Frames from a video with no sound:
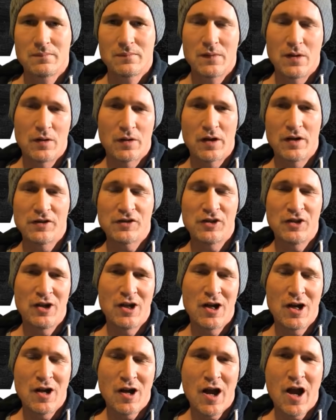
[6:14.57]
Okay, so
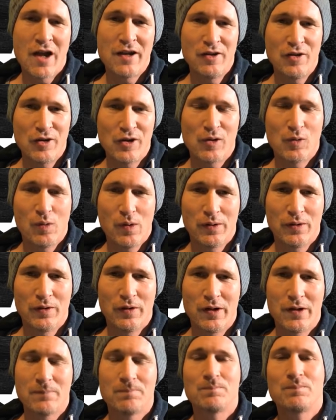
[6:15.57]
now I know you're
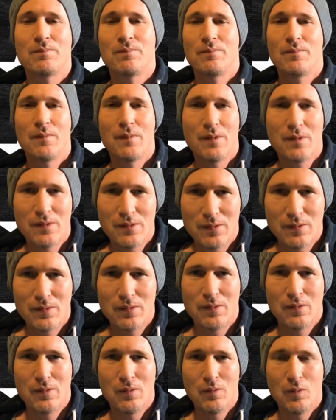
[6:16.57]
wondering,
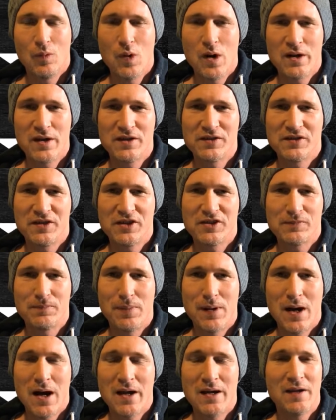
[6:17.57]
what is this
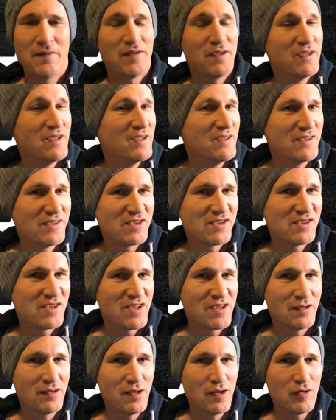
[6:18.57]
bot? If you didn't see
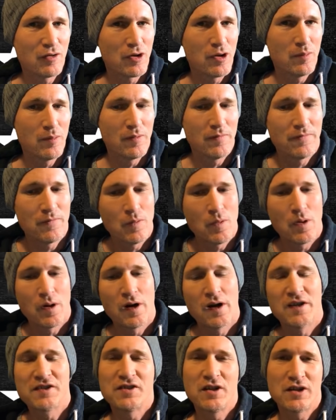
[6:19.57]
the logo before,
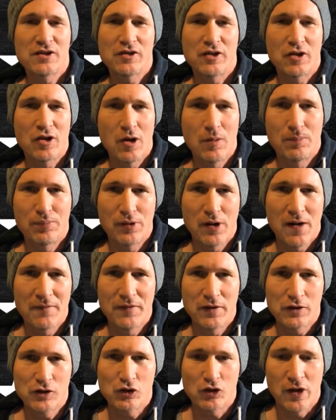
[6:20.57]
it's actually called
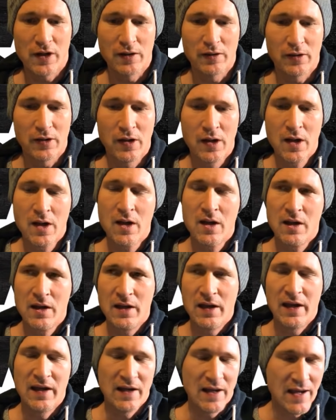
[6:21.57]
Profit Trailer.
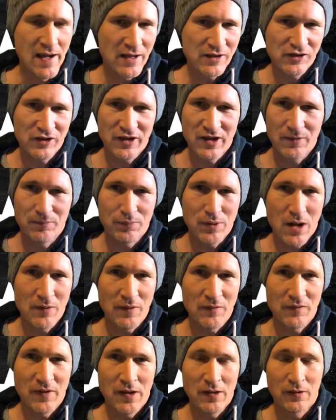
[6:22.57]
And I actually give
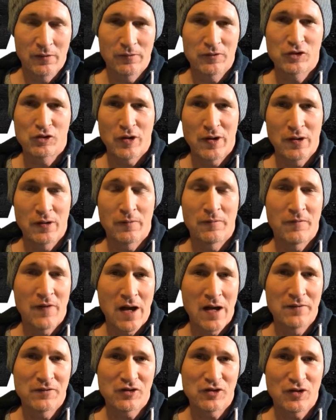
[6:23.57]
Profit Trailer,
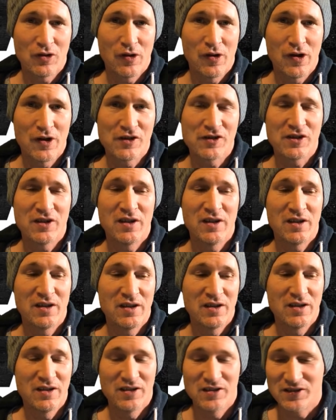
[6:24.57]
five stars. It
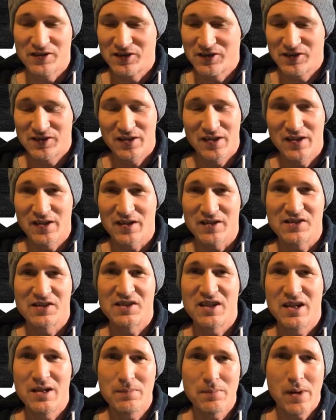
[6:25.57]
is, it
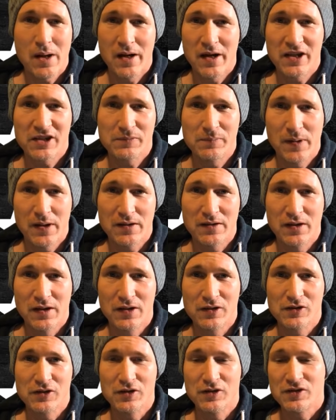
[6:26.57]
exceeded my
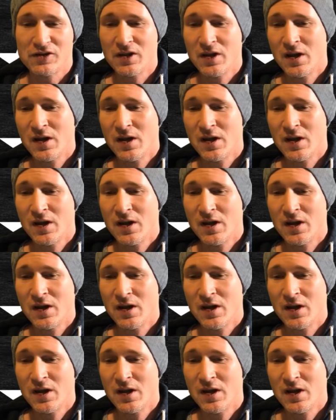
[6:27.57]
expectations.